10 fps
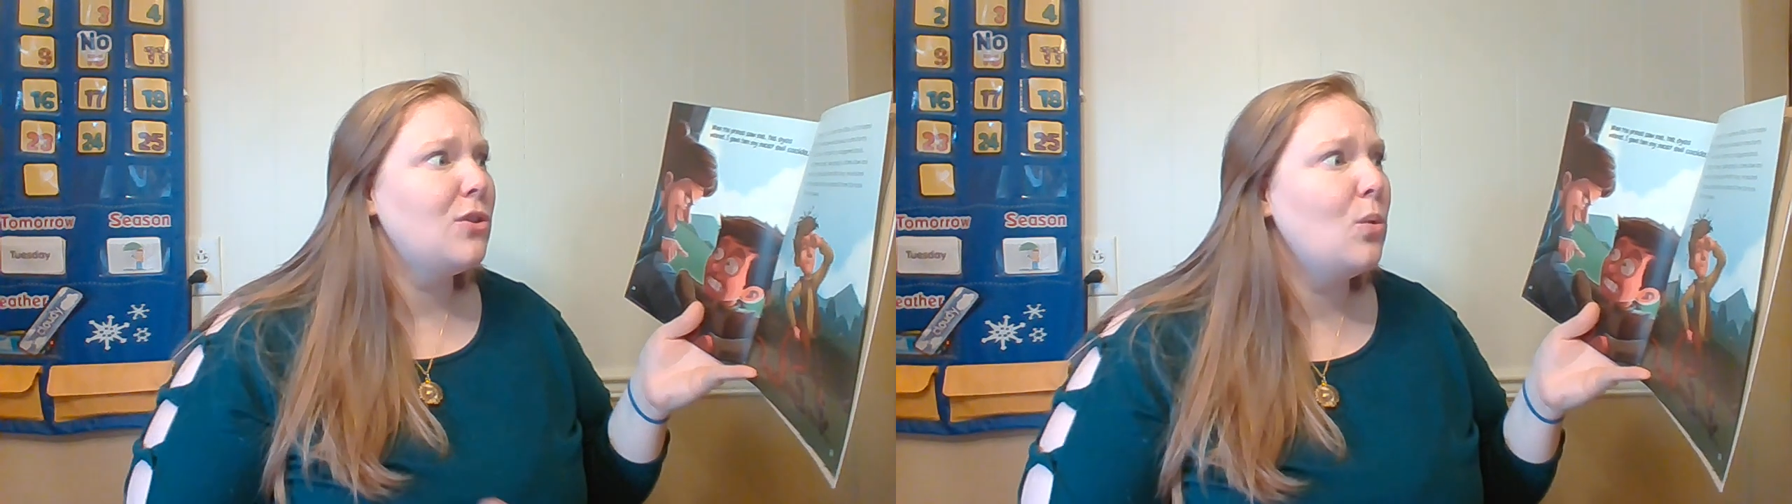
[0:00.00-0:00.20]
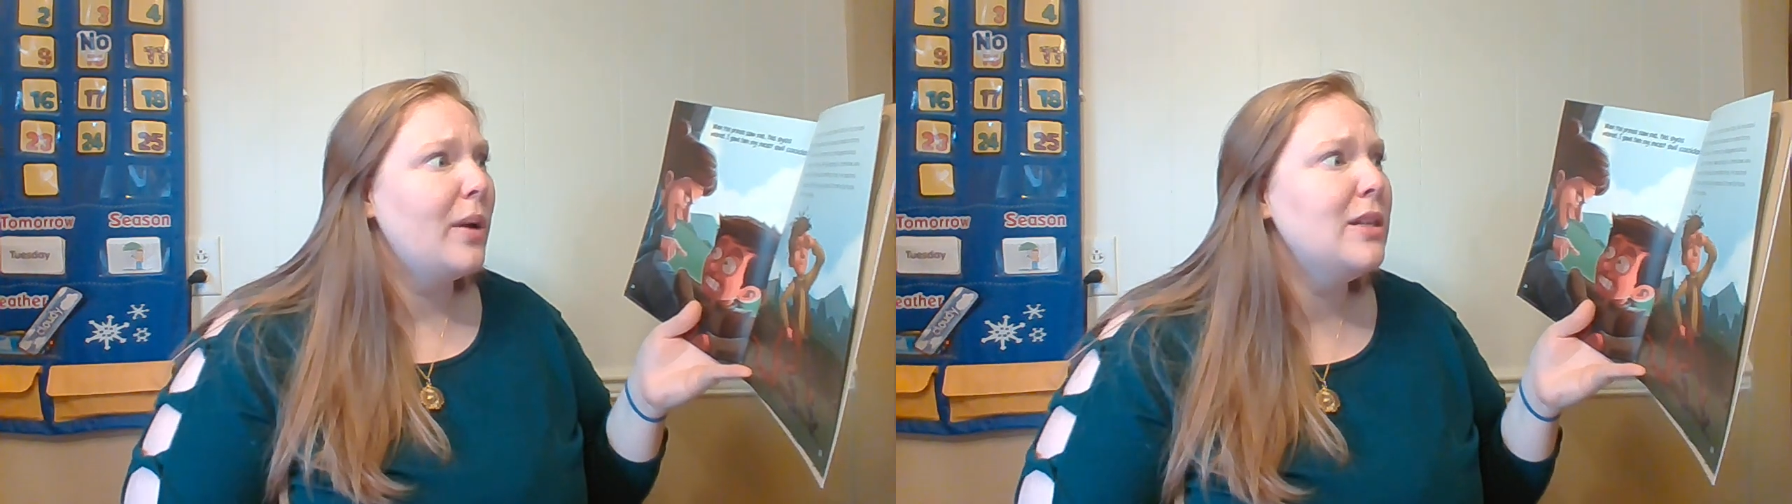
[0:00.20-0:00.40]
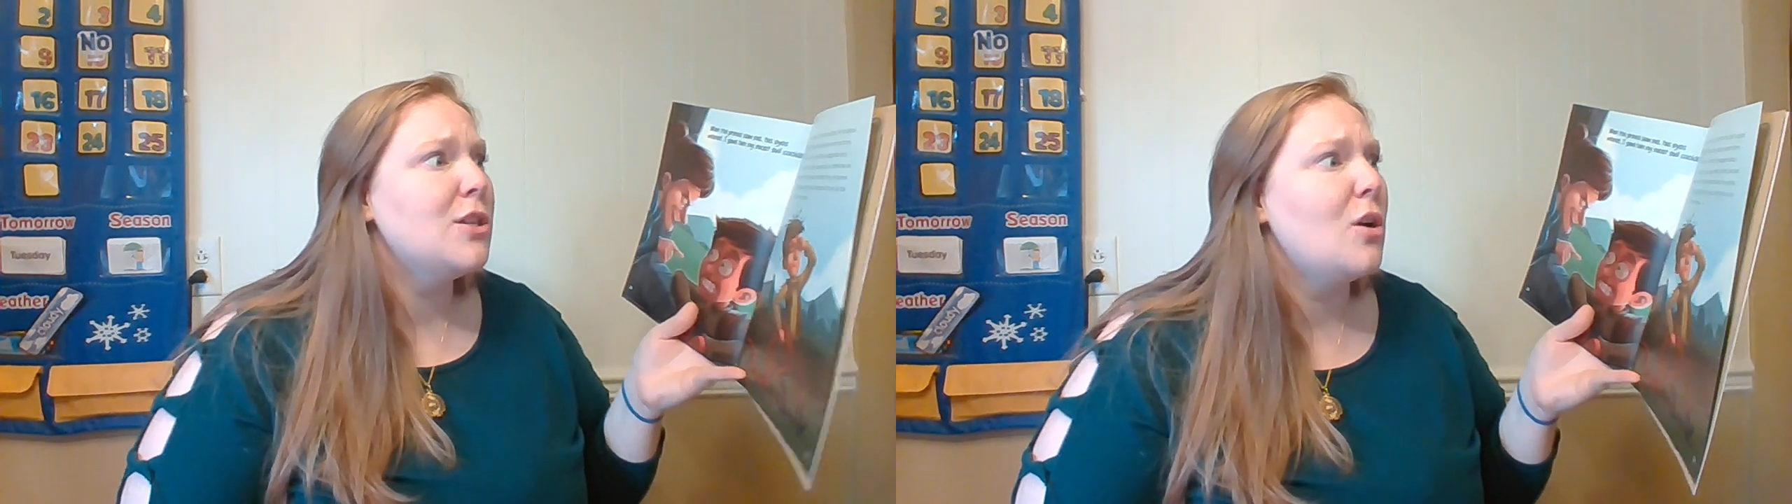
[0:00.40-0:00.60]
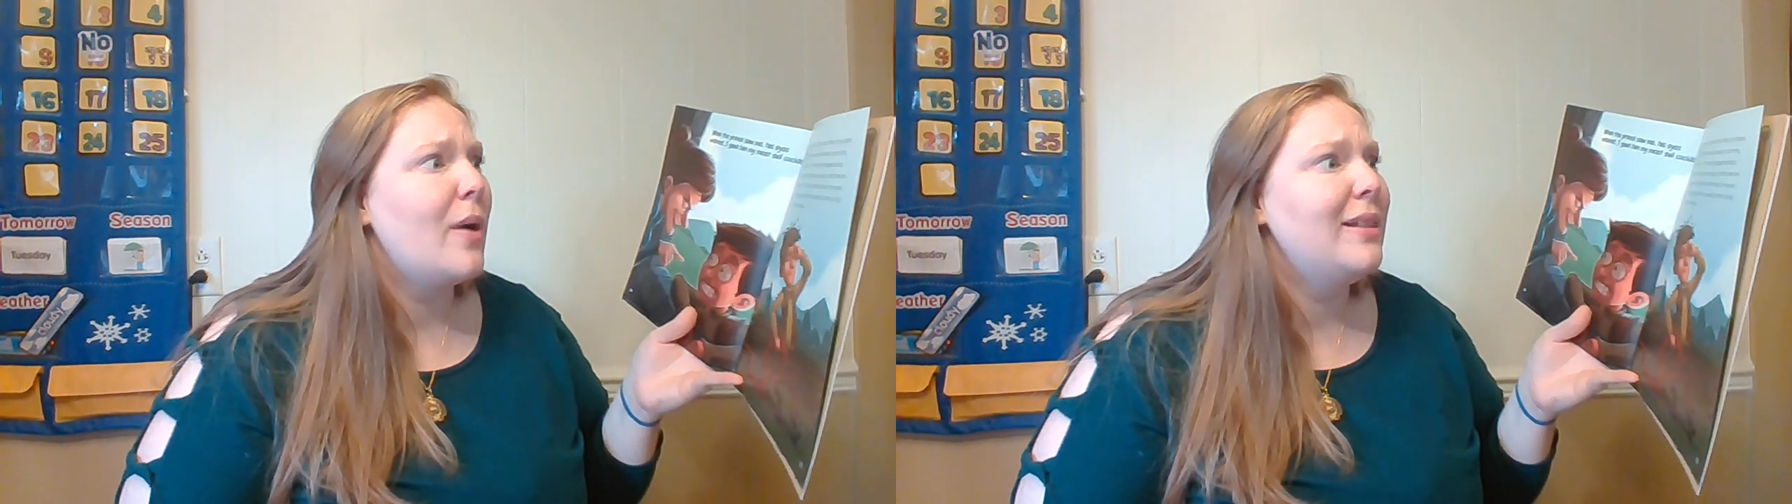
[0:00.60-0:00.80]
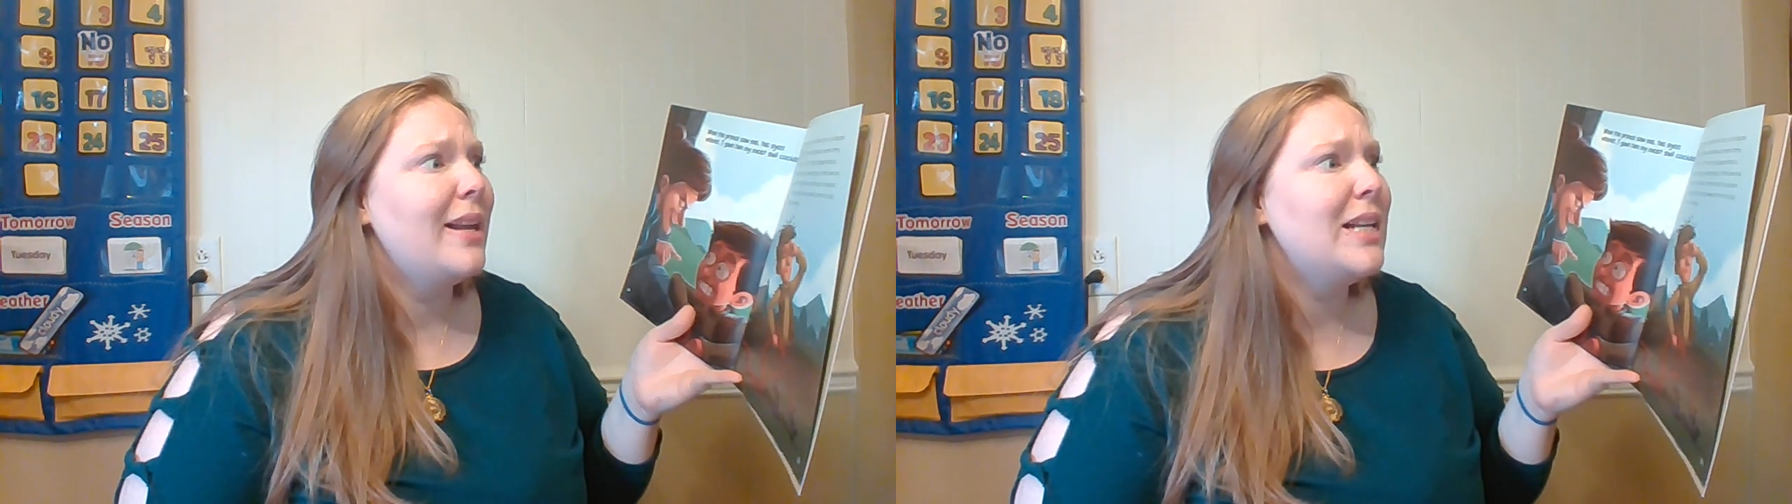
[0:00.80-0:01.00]
the window
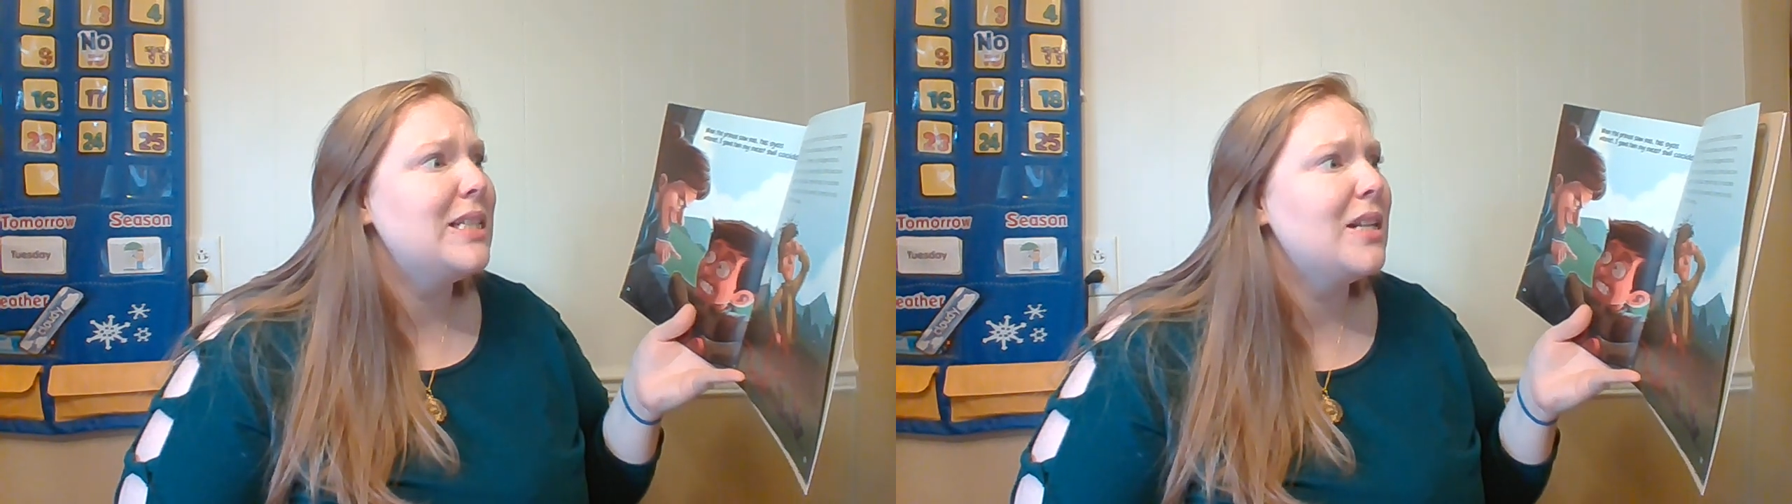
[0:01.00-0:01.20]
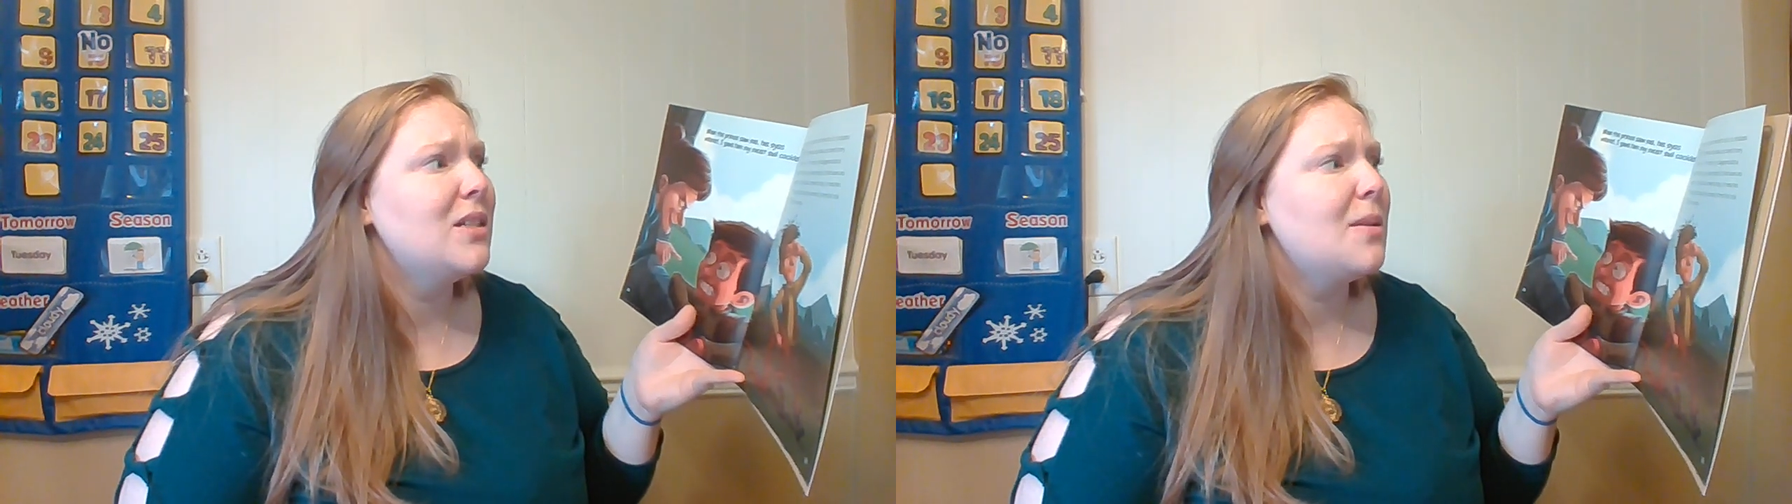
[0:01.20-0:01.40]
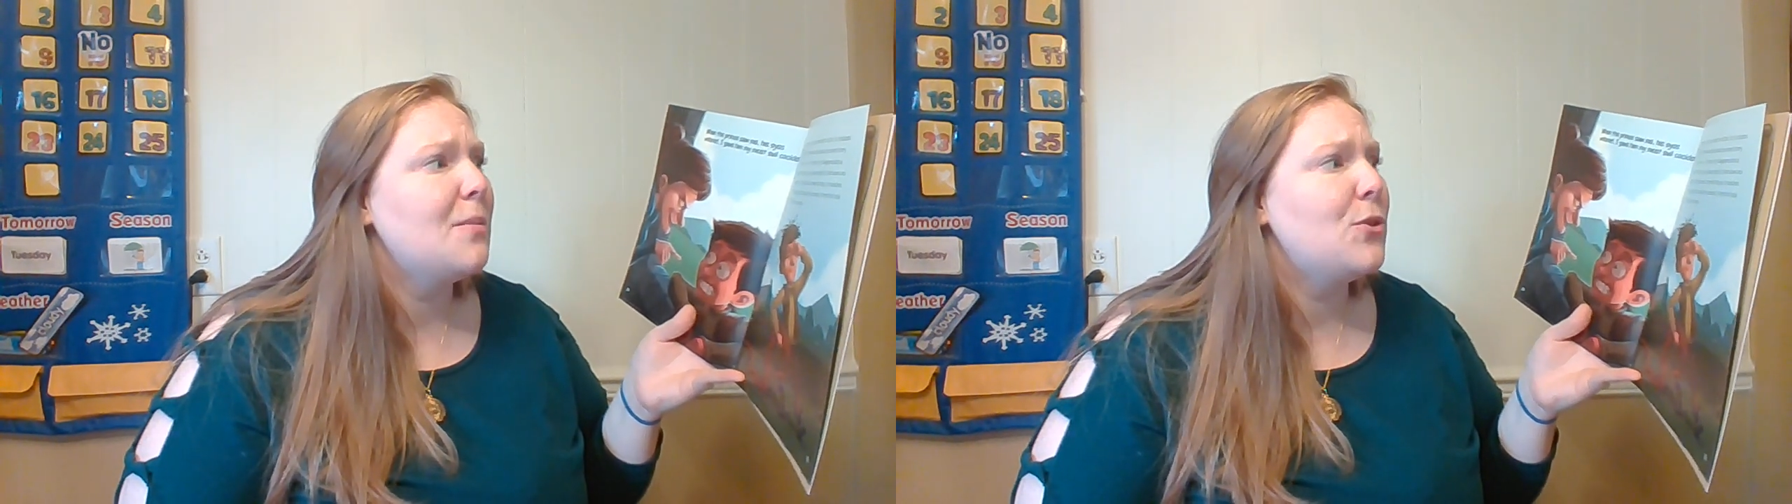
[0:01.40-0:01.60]
and landed on some